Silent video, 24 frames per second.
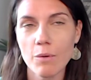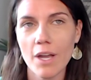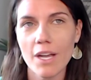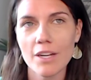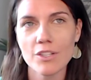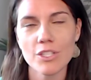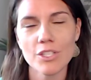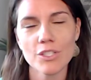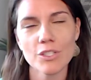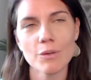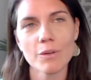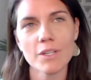
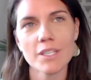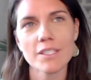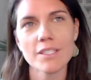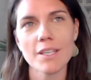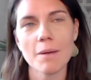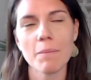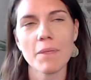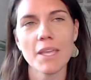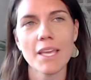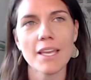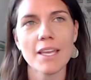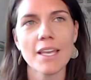actually doing
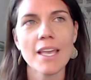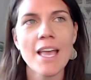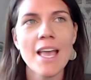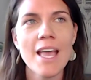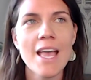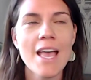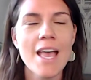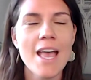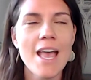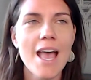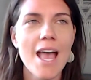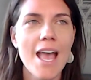something.
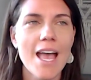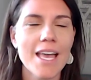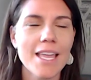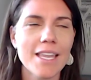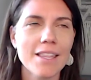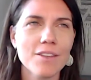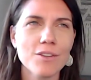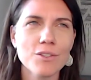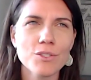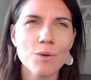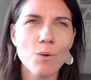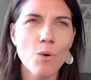And
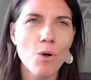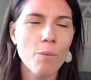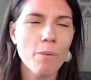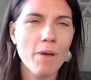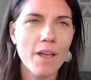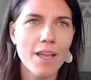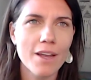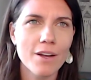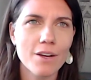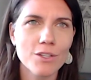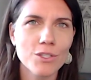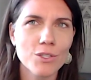there's a quote by
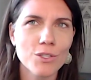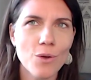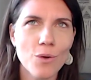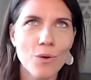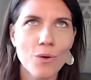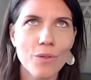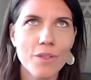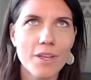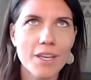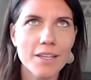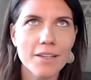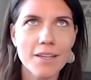Eckhart
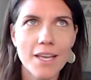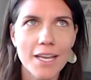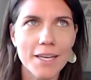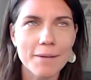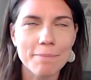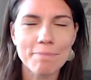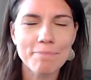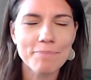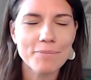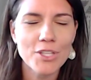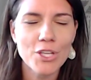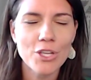Tolle that,
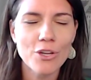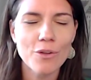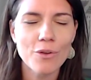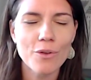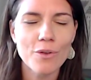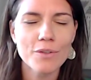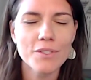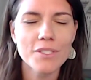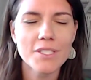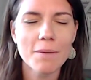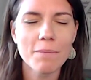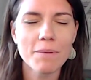
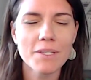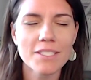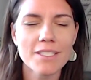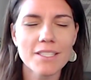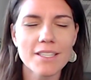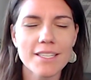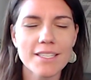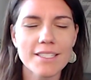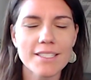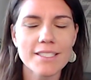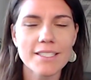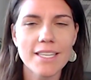goes something to
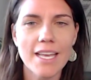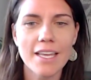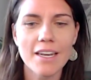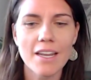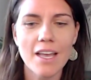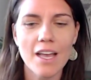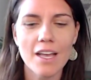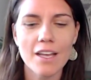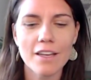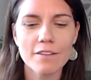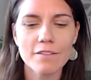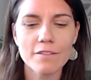the extent
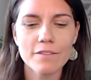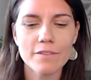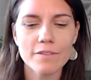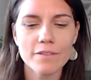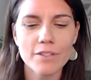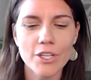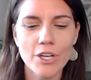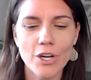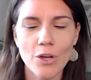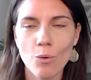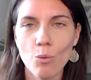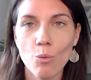of,
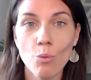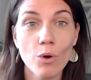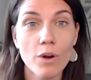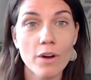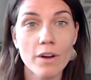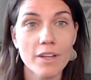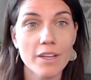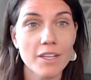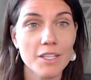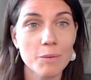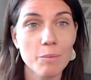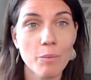
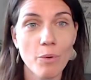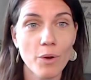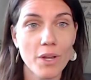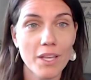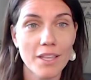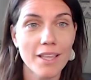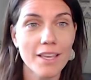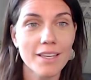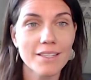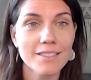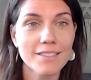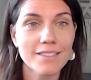worrying is
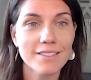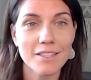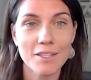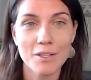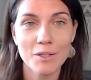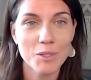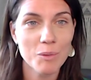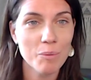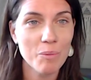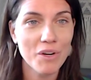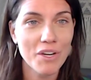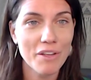pointless.
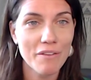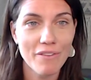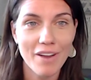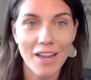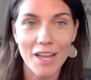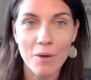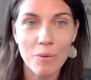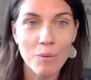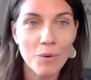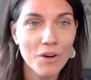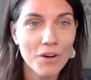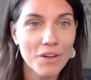He's pretty
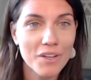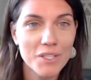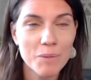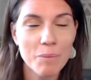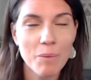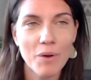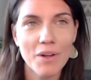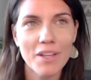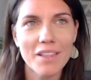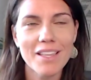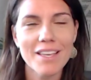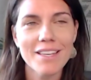frank. Worrying is
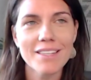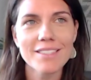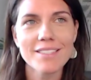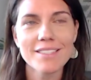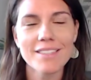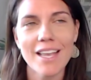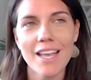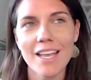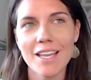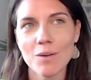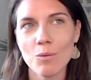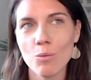pointless,
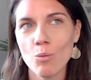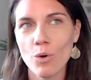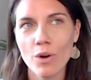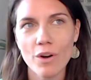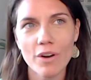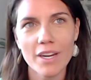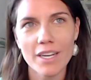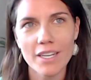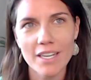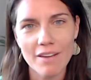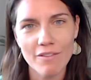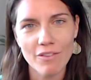and
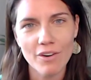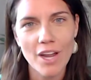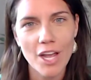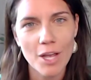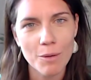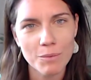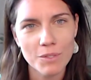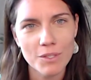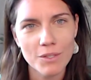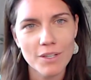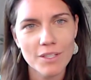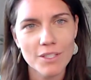worrying never
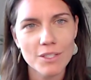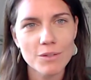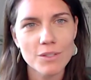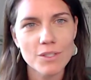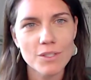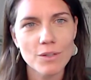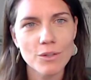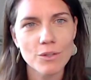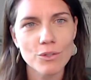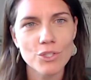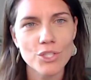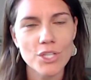helps you get to
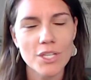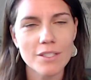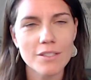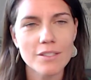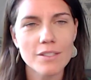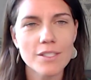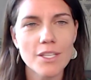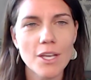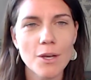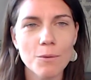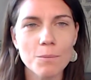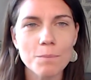solutions.
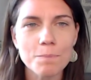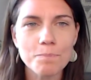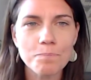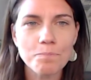So